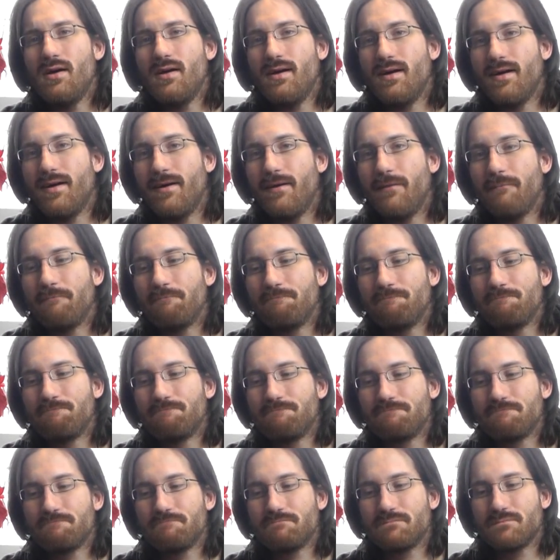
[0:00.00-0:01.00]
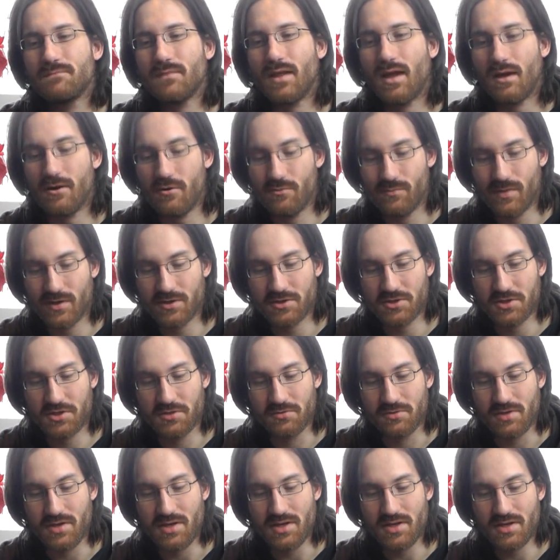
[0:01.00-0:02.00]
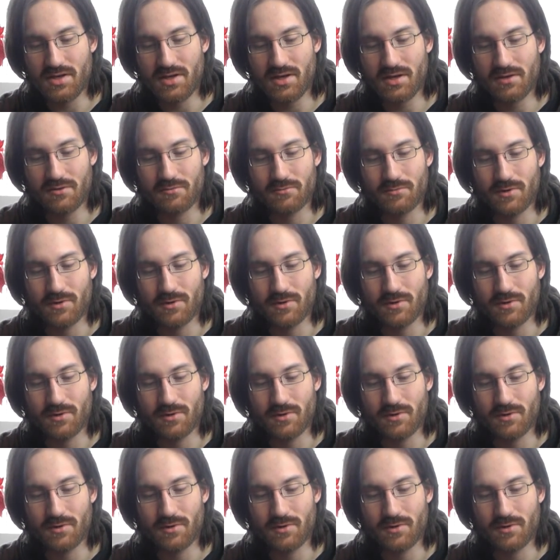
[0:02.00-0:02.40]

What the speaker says: how much you needed,